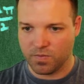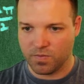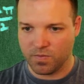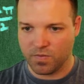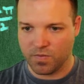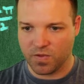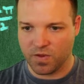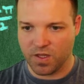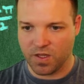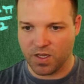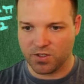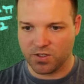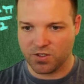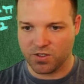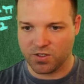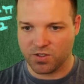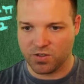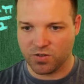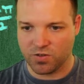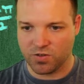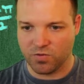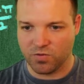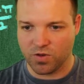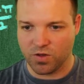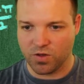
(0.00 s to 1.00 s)
Yeah, I'll just
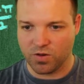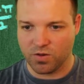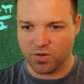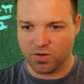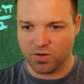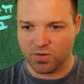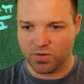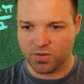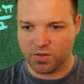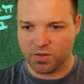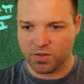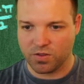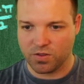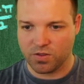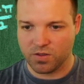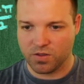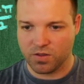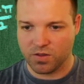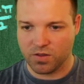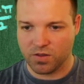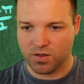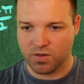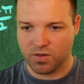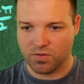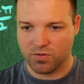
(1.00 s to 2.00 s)
do one of those.
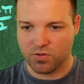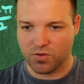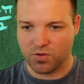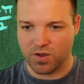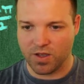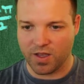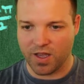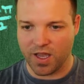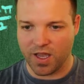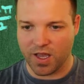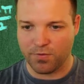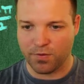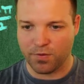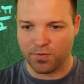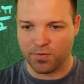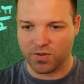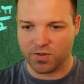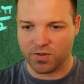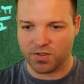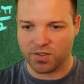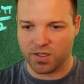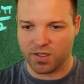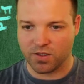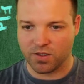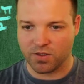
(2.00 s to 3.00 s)
Do a half of a
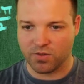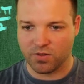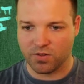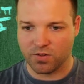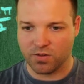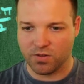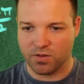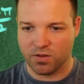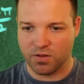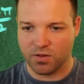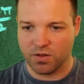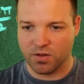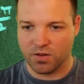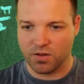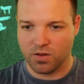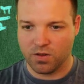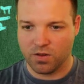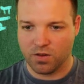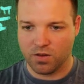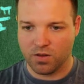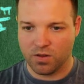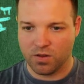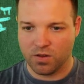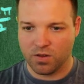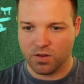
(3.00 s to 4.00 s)
cycle.
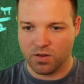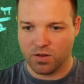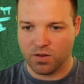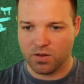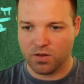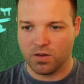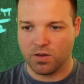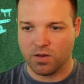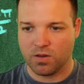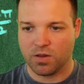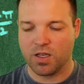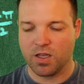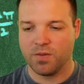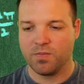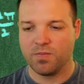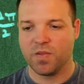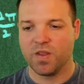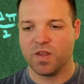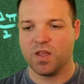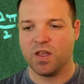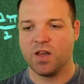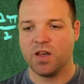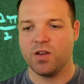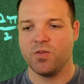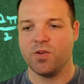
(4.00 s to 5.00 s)
Okay,
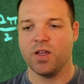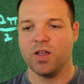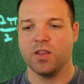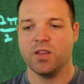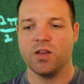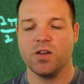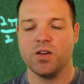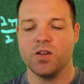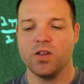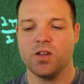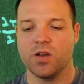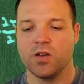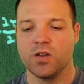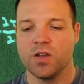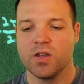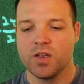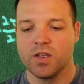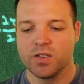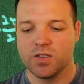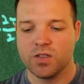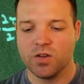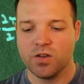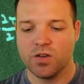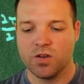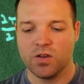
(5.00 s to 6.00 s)
anyway, there you go.
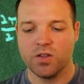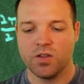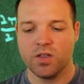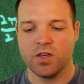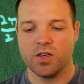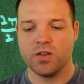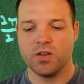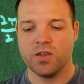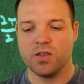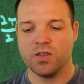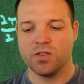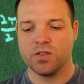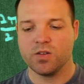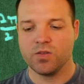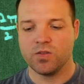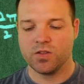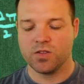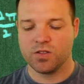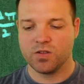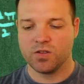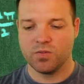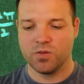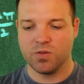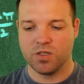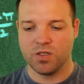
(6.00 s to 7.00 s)
So there is going
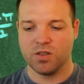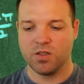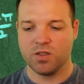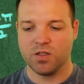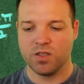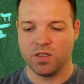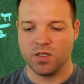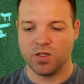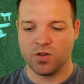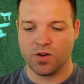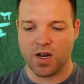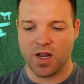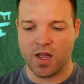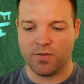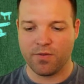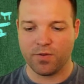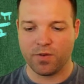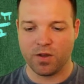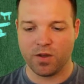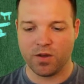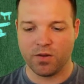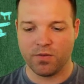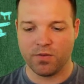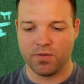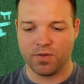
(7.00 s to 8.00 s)
to be the graph
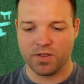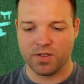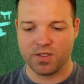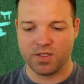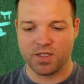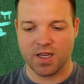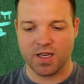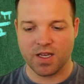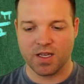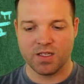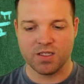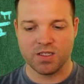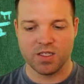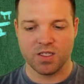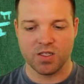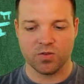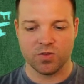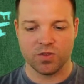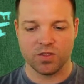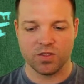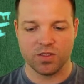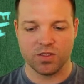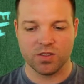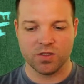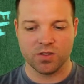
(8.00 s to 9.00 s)
of sine is equal
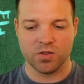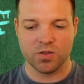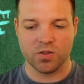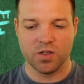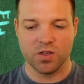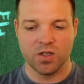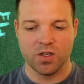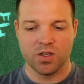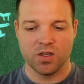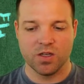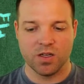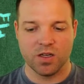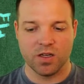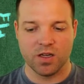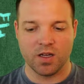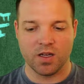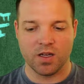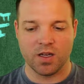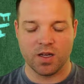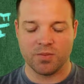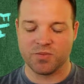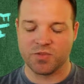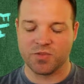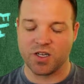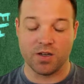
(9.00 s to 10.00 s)
to,
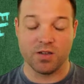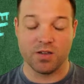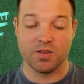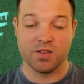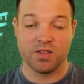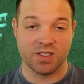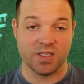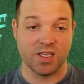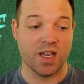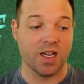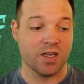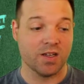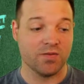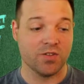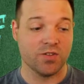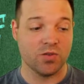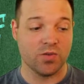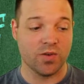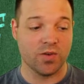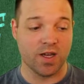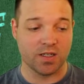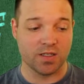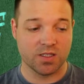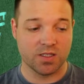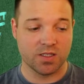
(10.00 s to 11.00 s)
the sine of
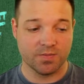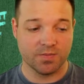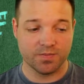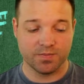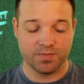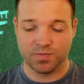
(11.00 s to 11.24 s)
2x.